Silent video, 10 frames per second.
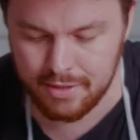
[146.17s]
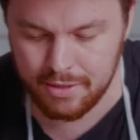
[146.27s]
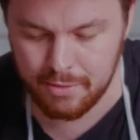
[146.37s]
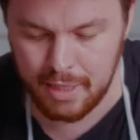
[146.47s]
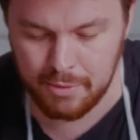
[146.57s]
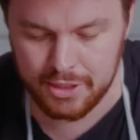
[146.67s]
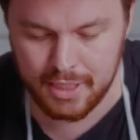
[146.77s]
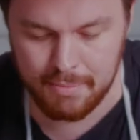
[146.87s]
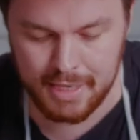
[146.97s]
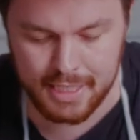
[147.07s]
and we're
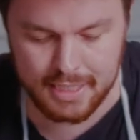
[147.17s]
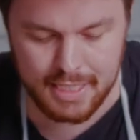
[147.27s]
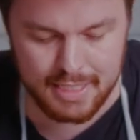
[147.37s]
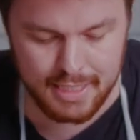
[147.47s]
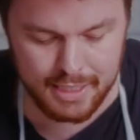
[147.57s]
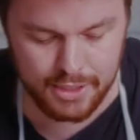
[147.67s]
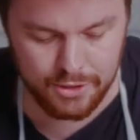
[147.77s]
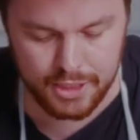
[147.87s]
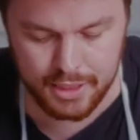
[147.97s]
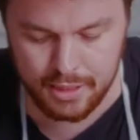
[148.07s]
trying to make it taste like the
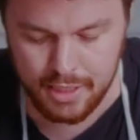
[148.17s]
ocean,